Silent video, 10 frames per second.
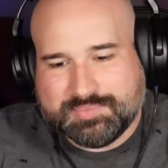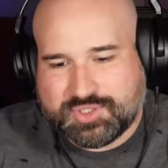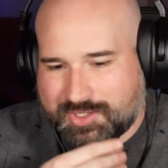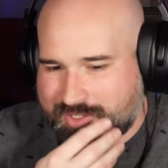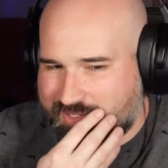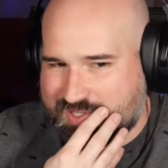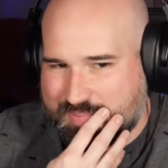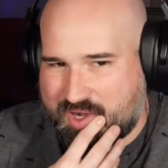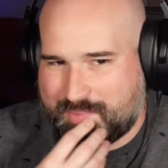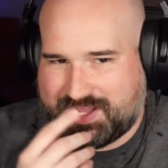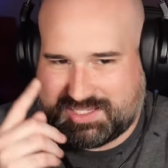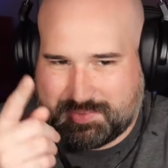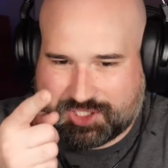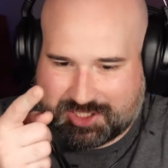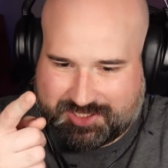certain it's the mirror because he
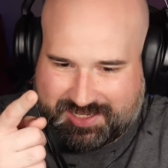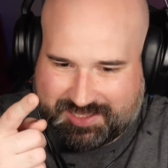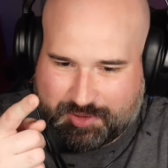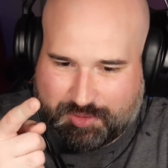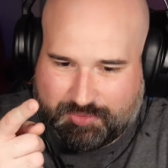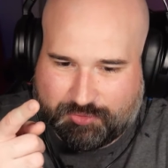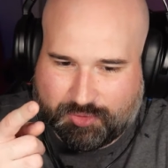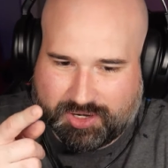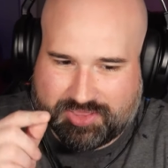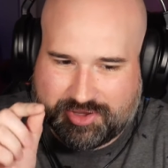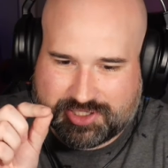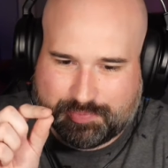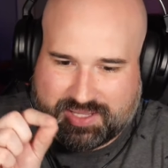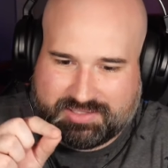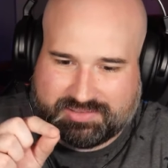was just looking at the mirror before, and there's a
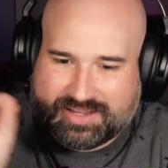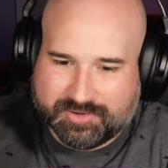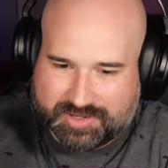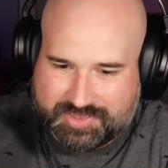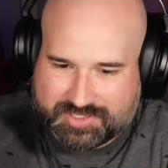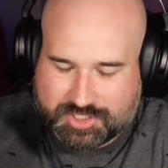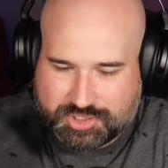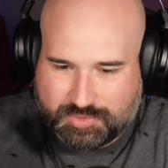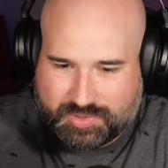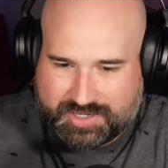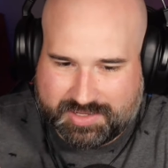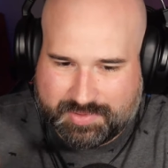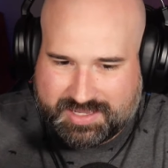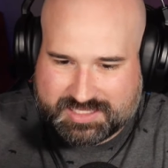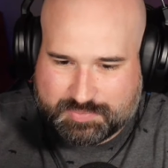bit later in this issue where
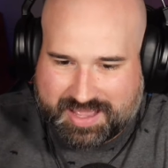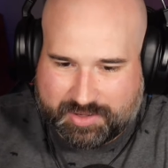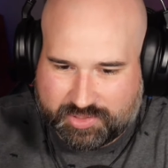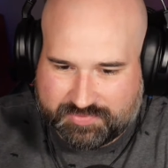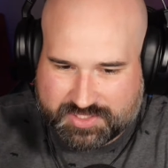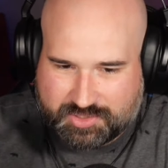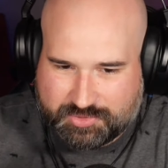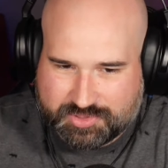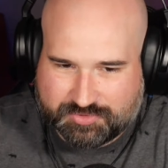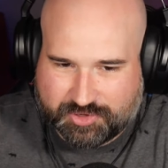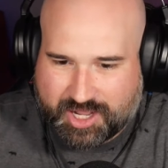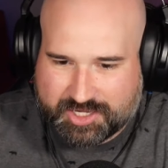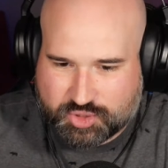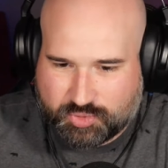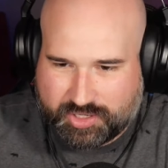he gets mad at one of his goons for not
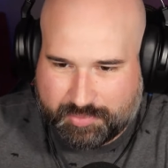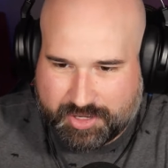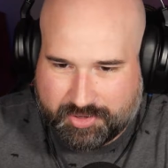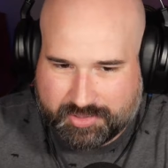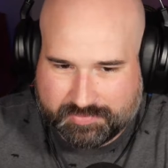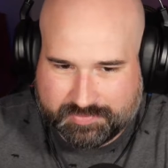destroying a mirror.